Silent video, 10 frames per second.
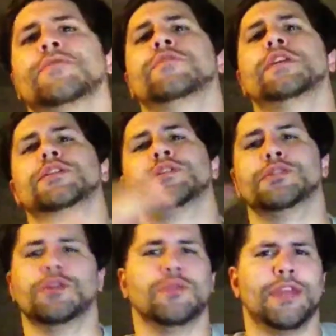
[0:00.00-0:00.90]
if we could just
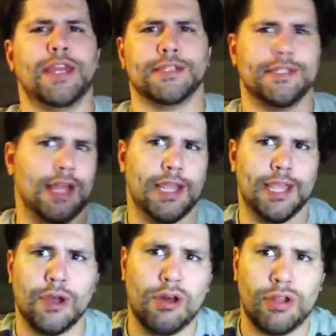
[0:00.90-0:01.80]
do things and not get
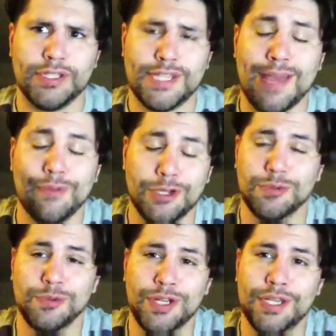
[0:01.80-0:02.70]
caught all the time, we just
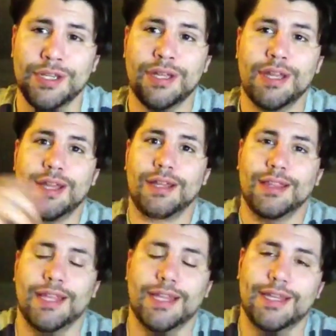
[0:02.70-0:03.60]
would.
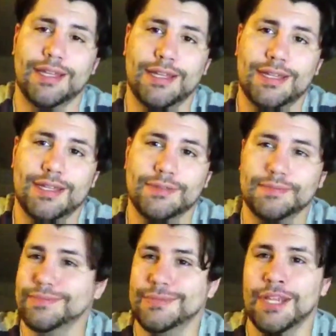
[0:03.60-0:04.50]
Like,
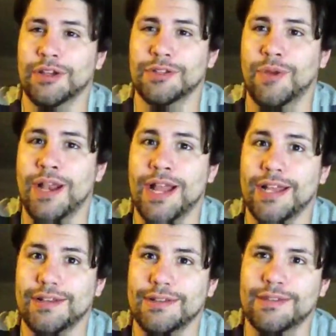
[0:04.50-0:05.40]
because why not?
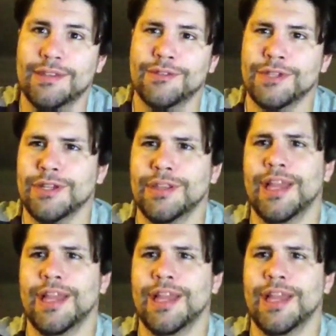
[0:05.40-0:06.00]
There's a